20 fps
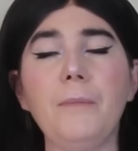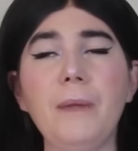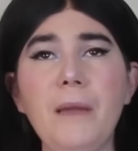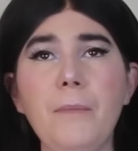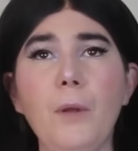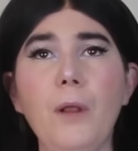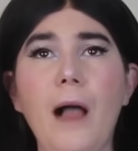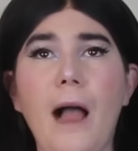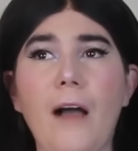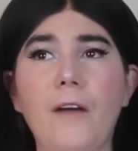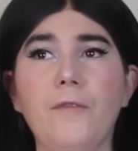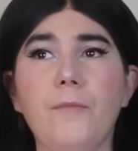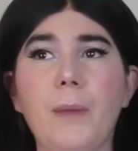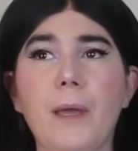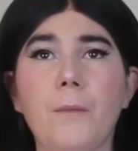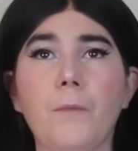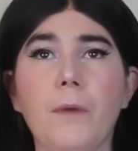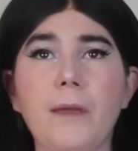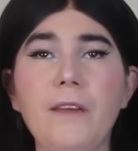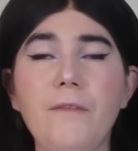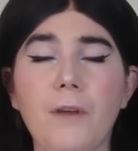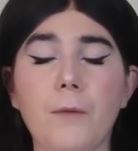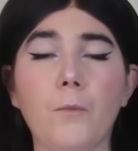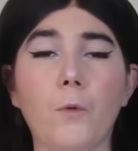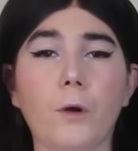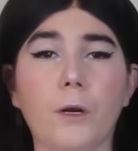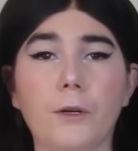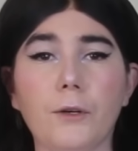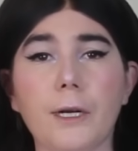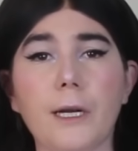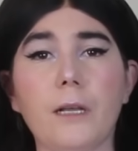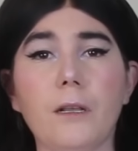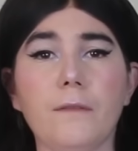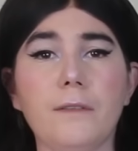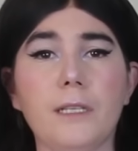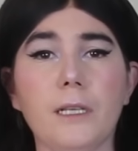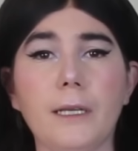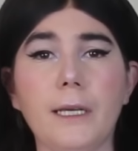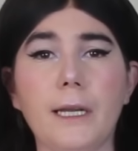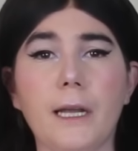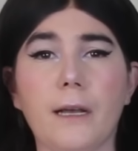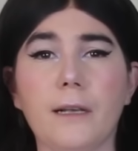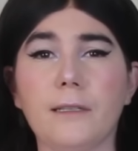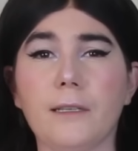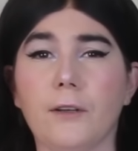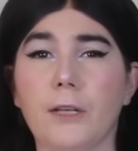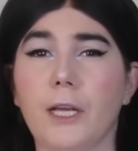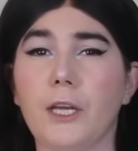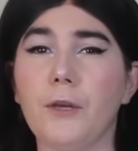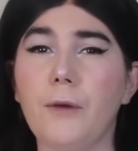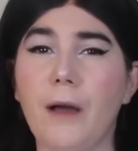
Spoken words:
people have been even more critical of Selena because they're like,